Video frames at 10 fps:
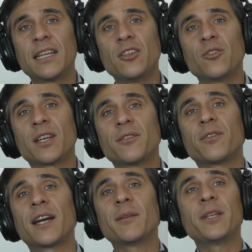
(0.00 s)
You can
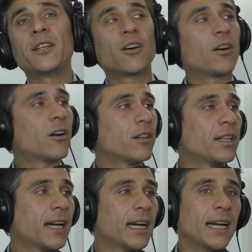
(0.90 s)
find me
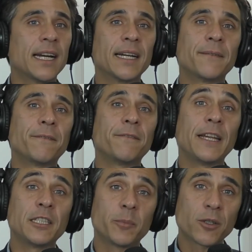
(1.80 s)
on uh,
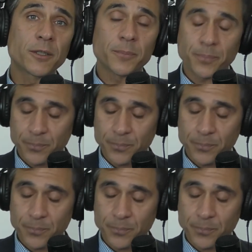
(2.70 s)
Facebook